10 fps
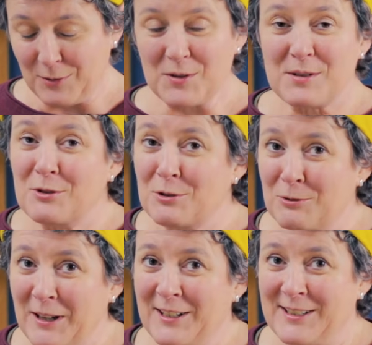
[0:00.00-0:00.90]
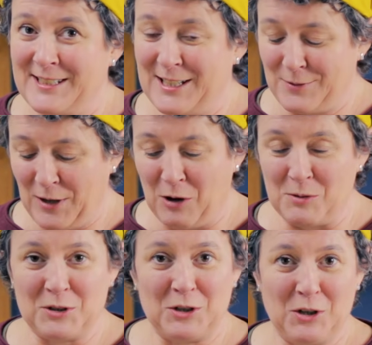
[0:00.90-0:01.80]
I've got some great ideas for how
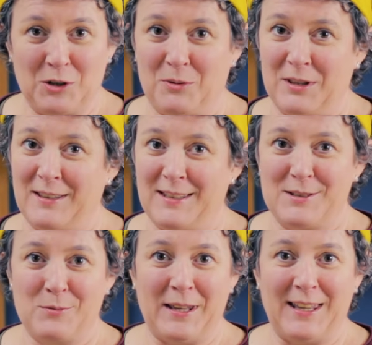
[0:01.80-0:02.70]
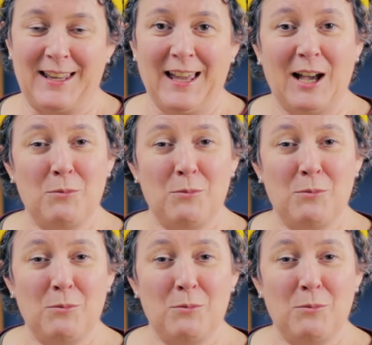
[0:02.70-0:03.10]
I'm going to cook with it this week.